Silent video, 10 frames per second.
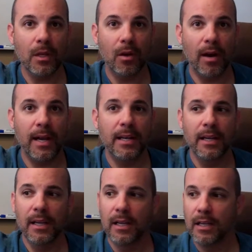all right?
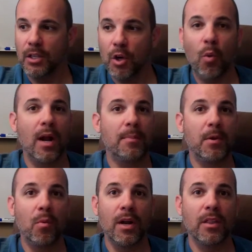You don't want to
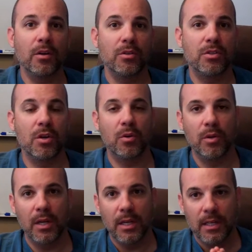be one of those,
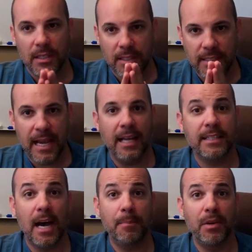so stay on
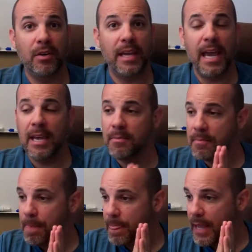top of your game
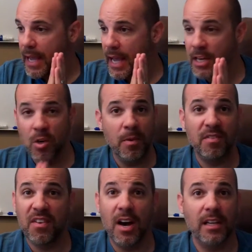and you'll be
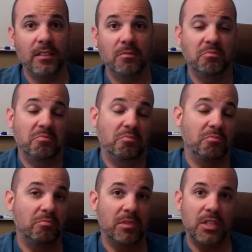fine.
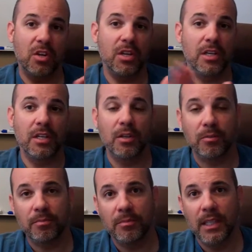That's all you can do.
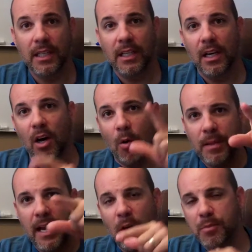Hope
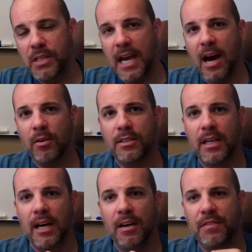that helps you out.
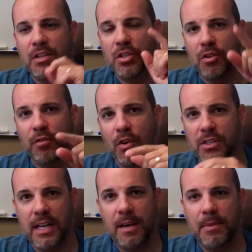If this is your
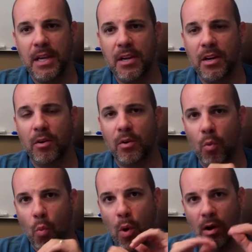first time here,
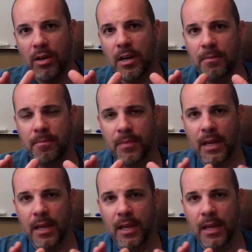welcome.